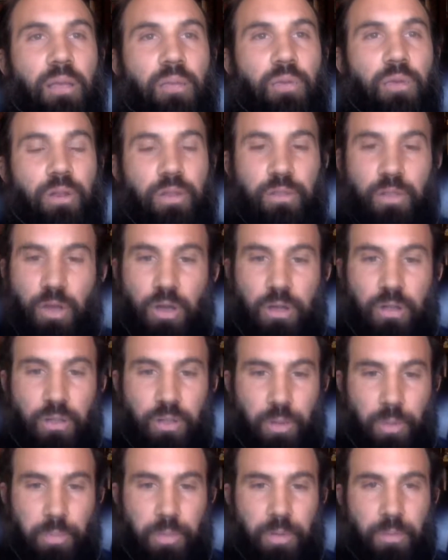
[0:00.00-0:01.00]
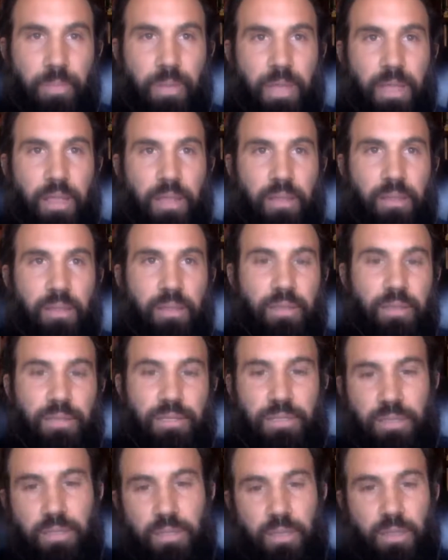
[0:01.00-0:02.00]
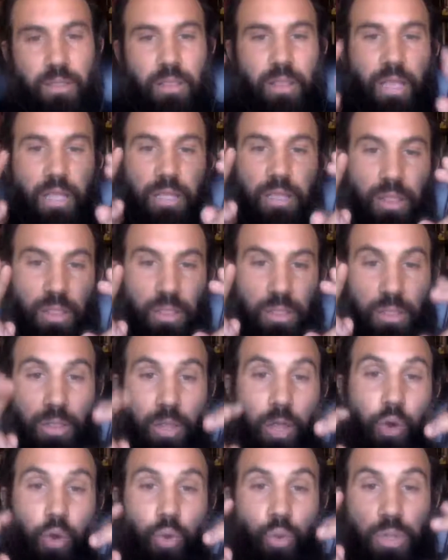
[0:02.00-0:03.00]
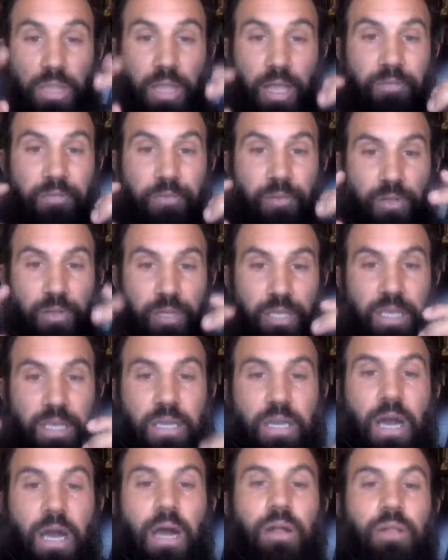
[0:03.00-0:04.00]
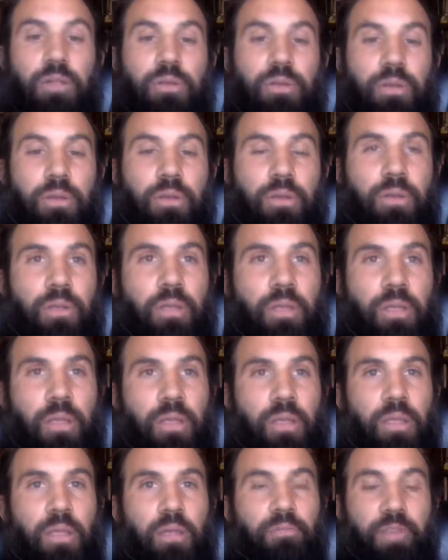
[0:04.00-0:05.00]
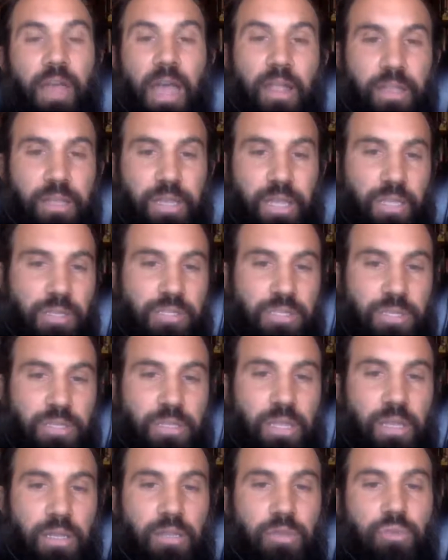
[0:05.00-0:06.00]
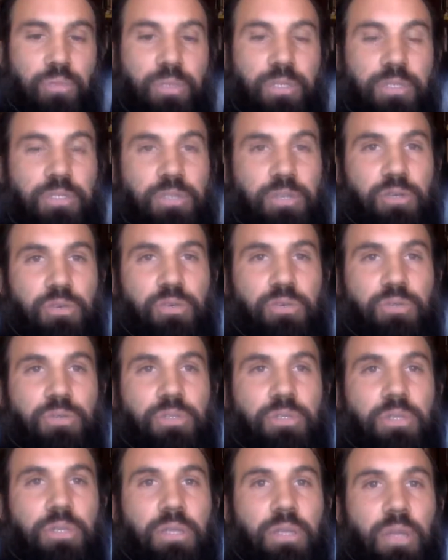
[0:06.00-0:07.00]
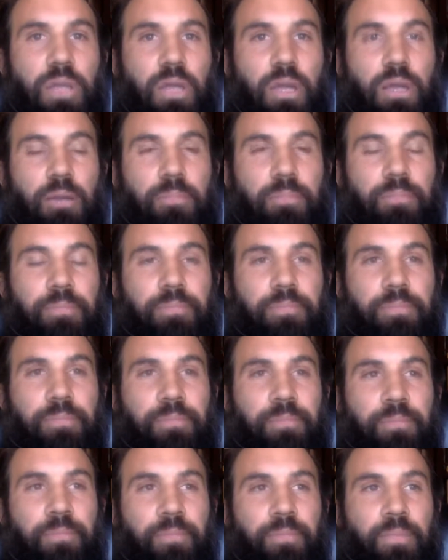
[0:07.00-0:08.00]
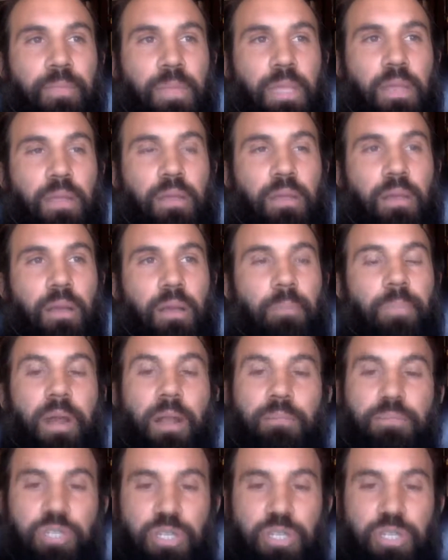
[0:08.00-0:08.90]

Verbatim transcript: we're going to talk a little bit about this like low-level e-collar validation that humans use, um, but